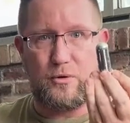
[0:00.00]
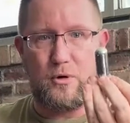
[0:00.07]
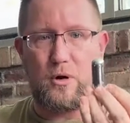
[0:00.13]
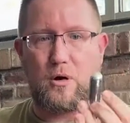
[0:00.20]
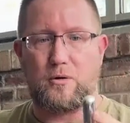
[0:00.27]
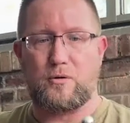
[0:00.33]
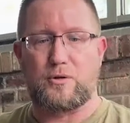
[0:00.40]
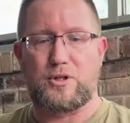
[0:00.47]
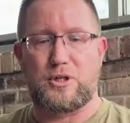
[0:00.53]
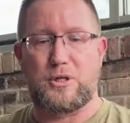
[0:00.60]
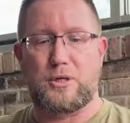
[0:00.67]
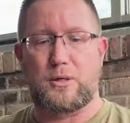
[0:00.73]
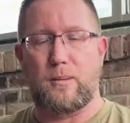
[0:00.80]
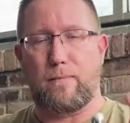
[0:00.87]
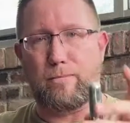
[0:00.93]
cartridge
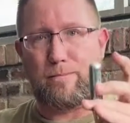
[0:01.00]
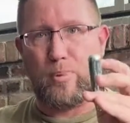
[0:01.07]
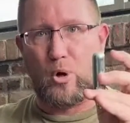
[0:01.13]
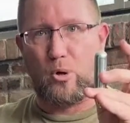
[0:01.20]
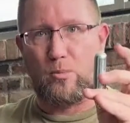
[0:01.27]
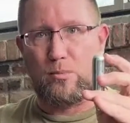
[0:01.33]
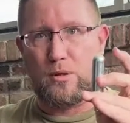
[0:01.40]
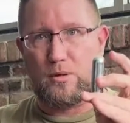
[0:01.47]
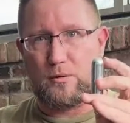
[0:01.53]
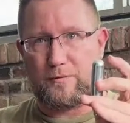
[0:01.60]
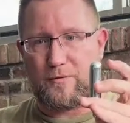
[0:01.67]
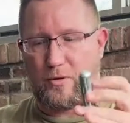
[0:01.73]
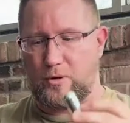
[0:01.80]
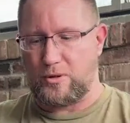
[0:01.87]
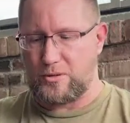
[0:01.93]
in bulb
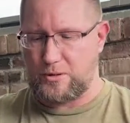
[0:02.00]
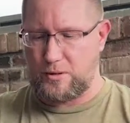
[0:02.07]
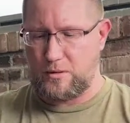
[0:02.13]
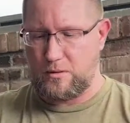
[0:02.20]
first.